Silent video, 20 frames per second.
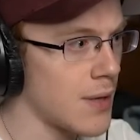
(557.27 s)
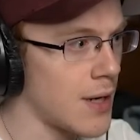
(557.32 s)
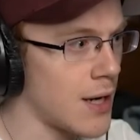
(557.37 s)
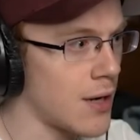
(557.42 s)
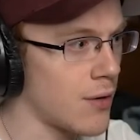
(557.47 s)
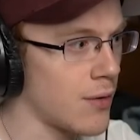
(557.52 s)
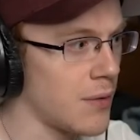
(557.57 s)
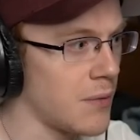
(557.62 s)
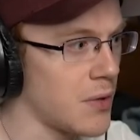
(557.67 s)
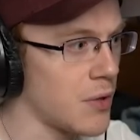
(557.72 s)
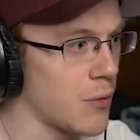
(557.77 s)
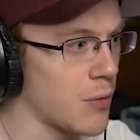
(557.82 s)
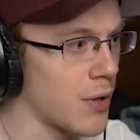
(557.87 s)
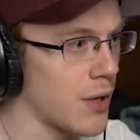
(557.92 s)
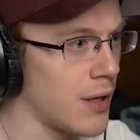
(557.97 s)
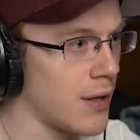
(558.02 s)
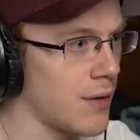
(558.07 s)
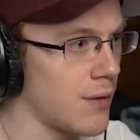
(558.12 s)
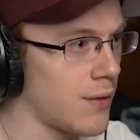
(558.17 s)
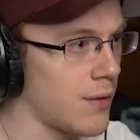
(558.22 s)
I don't even know where
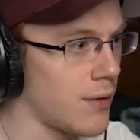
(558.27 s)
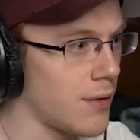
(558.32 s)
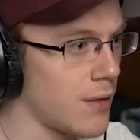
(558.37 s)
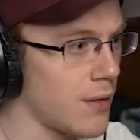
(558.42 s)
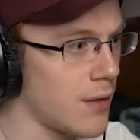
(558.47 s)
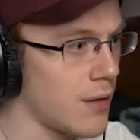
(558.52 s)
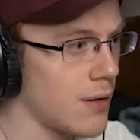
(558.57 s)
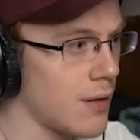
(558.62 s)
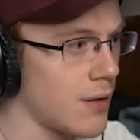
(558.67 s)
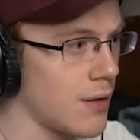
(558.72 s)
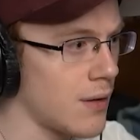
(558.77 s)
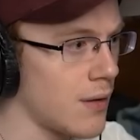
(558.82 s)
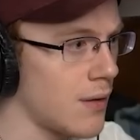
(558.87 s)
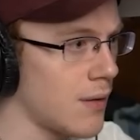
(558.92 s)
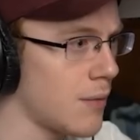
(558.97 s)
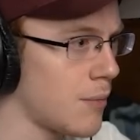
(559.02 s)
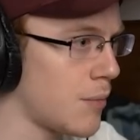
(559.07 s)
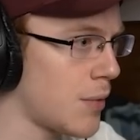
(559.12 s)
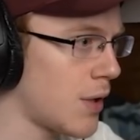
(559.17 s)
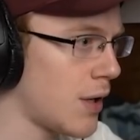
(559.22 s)
he is.
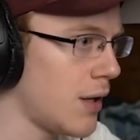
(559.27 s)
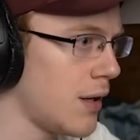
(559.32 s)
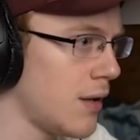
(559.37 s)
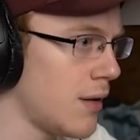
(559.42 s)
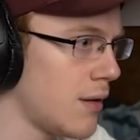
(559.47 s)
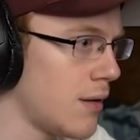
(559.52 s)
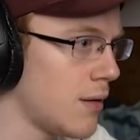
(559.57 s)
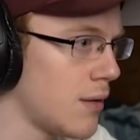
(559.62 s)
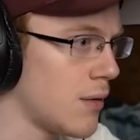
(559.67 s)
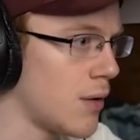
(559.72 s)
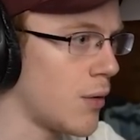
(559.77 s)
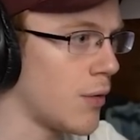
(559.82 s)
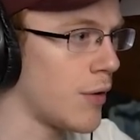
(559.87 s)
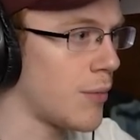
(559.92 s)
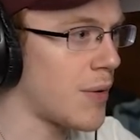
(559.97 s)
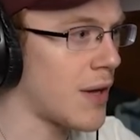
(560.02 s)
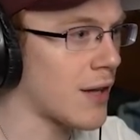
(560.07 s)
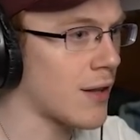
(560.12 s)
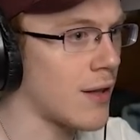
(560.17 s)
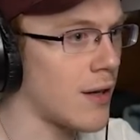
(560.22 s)
Buddy? Oh, he's
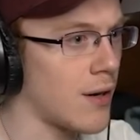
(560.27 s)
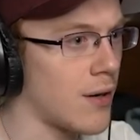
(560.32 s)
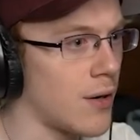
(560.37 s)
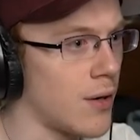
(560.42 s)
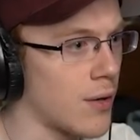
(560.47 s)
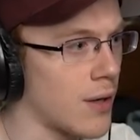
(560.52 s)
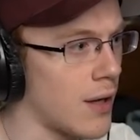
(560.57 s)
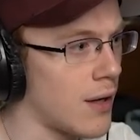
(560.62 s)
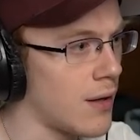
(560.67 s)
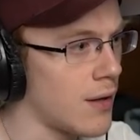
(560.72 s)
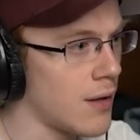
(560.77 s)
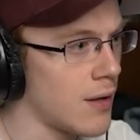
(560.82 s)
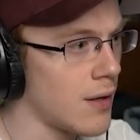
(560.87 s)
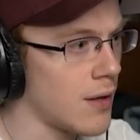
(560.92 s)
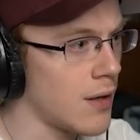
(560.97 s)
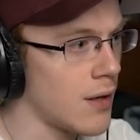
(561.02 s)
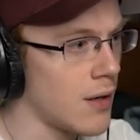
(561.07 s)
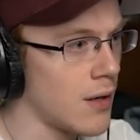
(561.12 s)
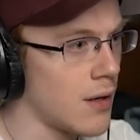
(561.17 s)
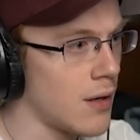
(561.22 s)
back there. Okay.
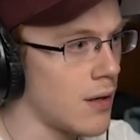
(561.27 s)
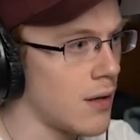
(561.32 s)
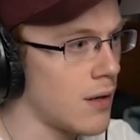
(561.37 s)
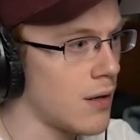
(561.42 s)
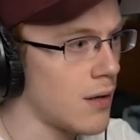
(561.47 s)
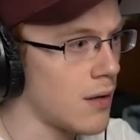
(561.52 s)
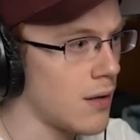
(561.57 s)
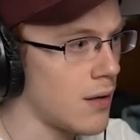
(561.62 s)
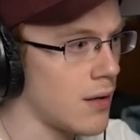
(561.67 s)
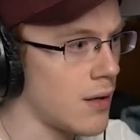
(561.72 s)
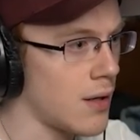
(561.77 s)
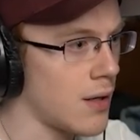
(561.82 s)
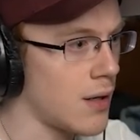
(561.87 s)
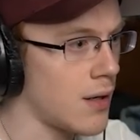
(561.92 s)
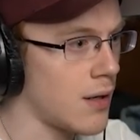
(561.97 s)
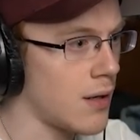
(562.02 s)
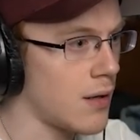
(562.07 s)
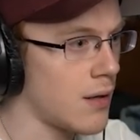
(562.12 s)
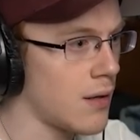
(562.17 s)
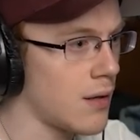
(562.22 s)
I
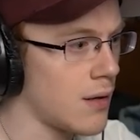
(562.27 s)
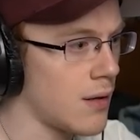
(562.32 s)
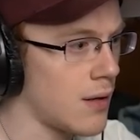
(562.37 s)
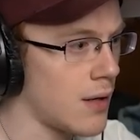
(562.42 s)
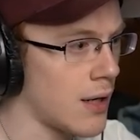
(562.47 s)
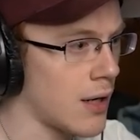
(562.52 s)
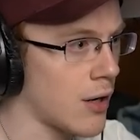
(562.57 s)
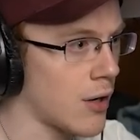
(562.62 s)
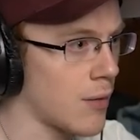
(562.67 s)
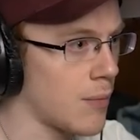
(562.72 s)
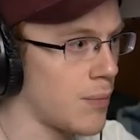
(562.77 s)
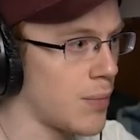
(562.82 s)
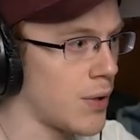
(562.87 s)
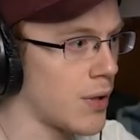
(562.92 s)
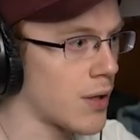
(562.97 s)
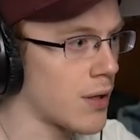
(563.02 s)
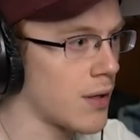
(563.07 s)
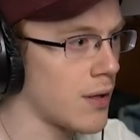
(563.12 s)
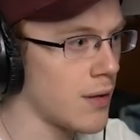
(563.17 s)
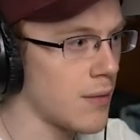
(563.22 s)
hear a
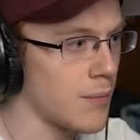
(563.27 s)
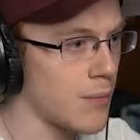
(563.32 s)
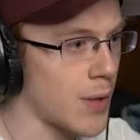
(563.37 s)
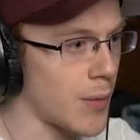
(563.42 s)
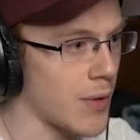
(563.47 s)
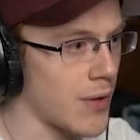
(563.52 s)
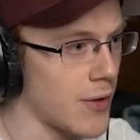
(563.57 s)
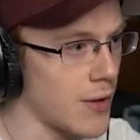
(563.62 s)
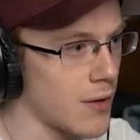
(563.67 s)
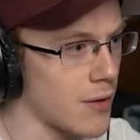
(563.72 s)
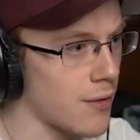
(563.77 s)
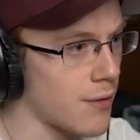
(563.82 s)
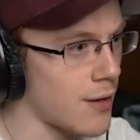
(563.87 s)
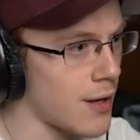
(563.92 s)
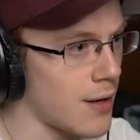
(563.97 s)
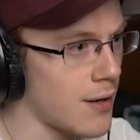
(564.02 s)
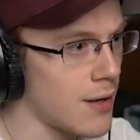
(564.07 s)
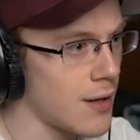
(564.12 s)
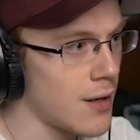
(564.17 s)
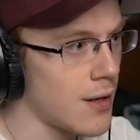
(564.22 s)
book. Probably on the other
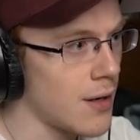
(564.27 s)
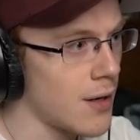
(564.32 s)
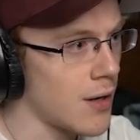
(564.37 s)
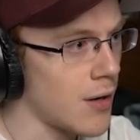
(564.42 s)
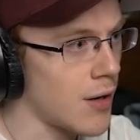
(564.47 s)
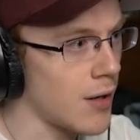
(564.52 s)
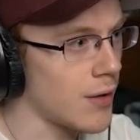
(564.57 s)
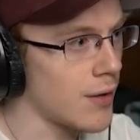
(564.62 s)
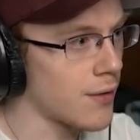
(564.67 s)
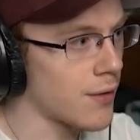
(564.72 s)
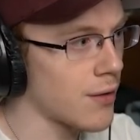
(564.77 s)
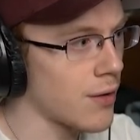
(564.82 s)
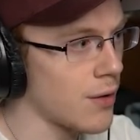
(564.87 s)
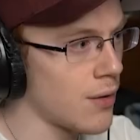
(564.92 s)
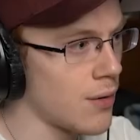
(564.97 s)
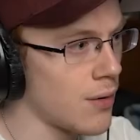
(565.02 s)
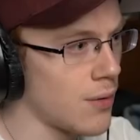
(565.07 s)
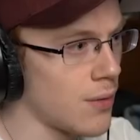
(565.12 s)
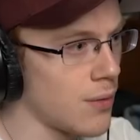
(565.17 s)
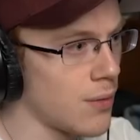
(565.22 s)
side. Alright, let's
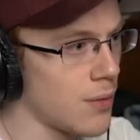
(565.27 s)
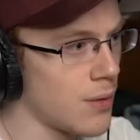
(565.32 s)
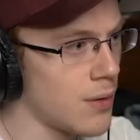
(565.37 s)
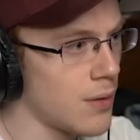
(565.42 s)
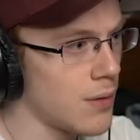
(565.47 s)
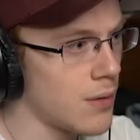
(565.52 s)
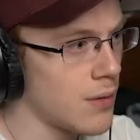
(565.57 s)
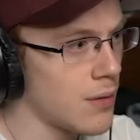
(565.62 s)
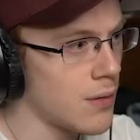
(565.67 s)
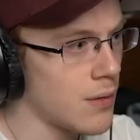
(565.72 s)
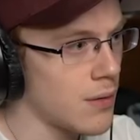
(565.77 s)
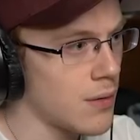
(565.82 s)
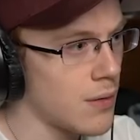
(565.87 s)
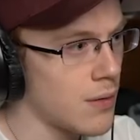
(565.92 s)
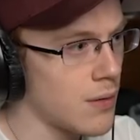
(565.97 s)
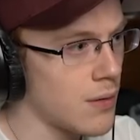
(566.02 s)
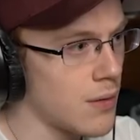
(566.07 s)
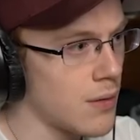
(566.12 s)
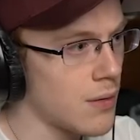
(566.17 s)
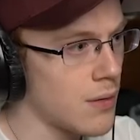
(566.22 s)
go.
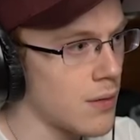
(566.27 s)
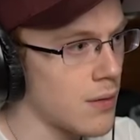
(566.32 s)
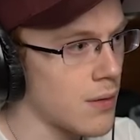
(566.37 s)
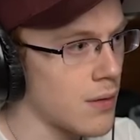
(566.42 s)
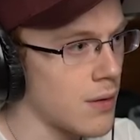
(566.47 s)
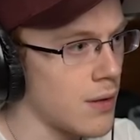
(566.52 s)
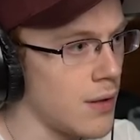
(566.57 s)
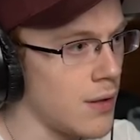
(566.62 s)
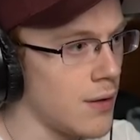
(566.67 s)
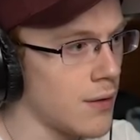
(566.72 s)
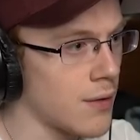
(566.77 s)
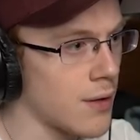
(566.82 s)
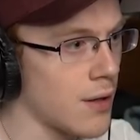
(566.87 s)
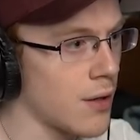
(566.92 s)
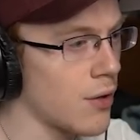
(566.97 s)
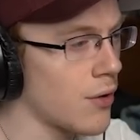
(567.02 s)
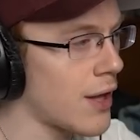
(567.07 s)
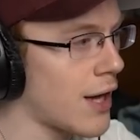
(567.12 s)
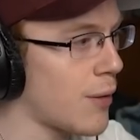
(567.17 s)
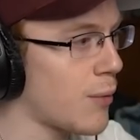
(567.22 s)
He's going to
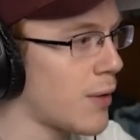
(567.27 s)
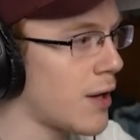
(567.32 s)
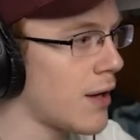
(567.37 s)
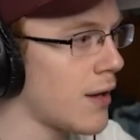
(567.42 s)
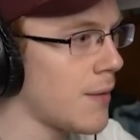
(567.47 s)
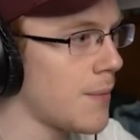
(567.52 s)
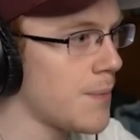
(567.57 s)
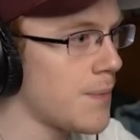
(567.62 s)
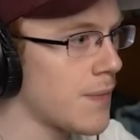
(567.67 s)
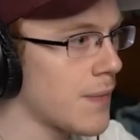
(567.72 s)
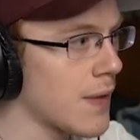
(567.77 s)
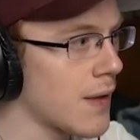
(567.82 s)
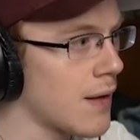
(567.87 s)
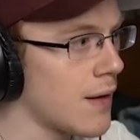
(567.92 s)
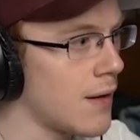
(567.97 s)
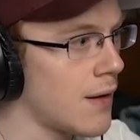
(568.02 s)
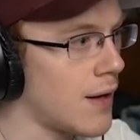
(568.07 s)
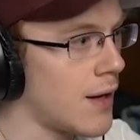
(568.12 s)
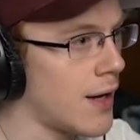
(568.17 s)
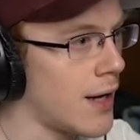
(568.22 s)
go that way.
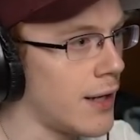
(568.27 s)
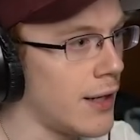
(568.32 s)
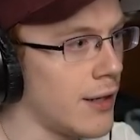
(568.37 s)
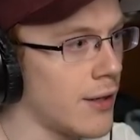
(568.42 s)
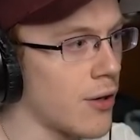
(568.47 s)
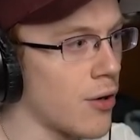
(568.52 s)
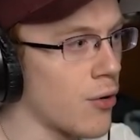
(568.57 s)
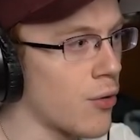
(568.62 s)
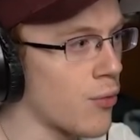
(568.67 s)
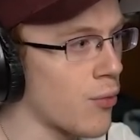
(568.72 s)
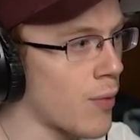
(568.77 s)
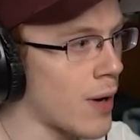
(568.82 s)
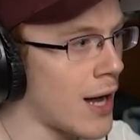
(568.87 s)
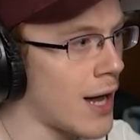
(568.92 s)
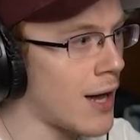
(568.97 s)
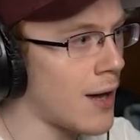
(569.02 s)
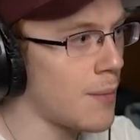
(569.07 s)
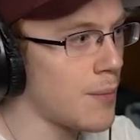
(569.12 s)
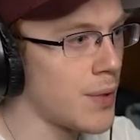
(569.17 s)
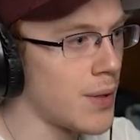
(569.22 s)
I need to go
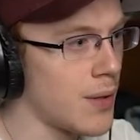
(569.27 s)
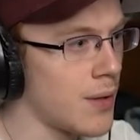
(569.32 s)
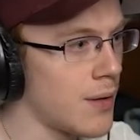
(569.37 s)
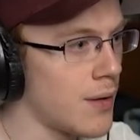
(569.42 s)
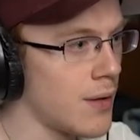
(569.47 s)
grab a